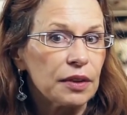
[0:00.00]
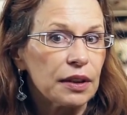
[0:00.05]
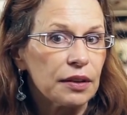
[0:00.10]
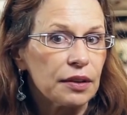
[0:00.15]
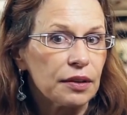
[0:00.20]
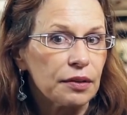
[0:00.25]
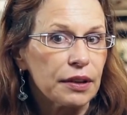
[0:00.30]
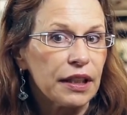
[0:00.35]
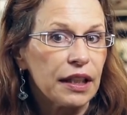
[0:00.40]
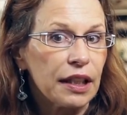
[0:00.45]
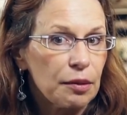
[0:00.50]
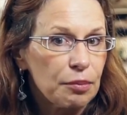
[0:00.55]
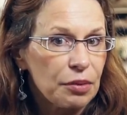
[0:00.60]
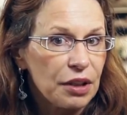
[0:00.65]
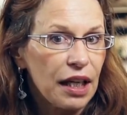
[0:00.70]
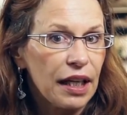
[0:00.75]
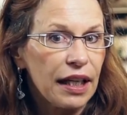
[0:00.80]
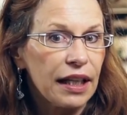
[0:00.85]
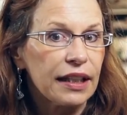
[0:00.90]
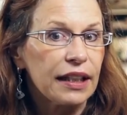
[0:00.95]
Greek,
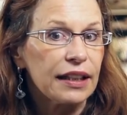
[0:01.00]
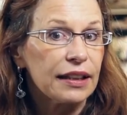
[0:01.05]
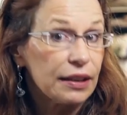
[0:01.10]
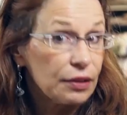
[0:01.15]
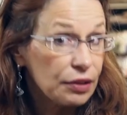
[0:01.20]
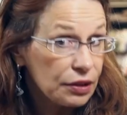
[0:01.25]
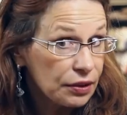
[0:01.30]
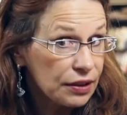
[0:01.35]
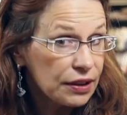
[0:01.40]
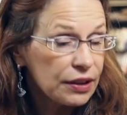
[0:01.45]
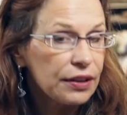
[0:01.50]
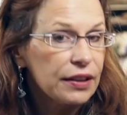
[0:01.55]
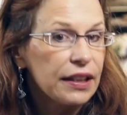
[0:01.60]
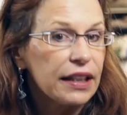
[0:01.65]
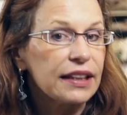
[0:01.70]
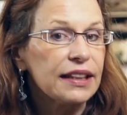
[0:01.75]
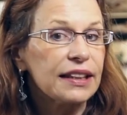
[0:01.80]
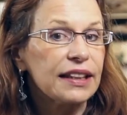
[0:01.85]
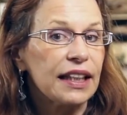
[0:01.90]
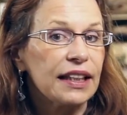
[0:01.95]
Hebraic, and also
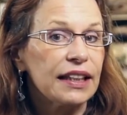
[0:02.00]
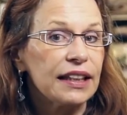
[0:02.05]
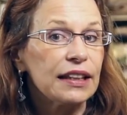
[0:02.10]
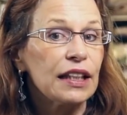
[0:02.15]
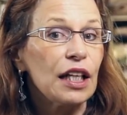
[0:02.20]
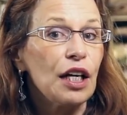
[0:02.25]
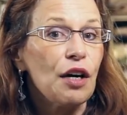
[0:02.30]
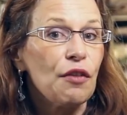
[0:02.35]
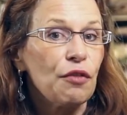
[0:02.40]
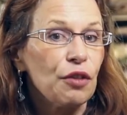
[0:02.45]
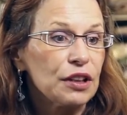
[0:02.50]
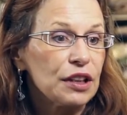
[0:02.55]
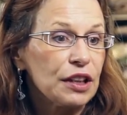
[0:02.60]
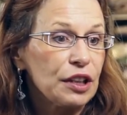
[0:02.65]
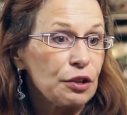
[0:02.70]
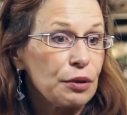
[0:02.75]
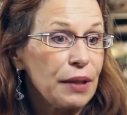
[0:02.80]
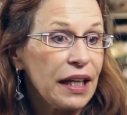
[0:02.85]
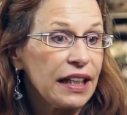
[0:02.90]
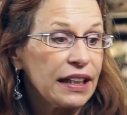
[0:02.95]
Syriac studies was
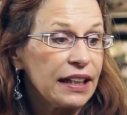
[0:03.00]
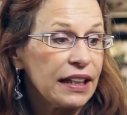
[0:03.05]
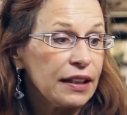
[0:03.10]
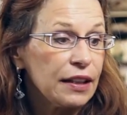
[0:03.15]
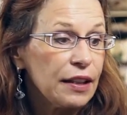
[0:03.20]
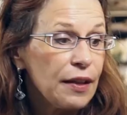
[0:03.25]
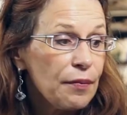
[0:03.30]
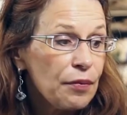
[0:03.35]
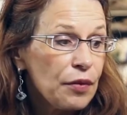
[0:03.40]
created.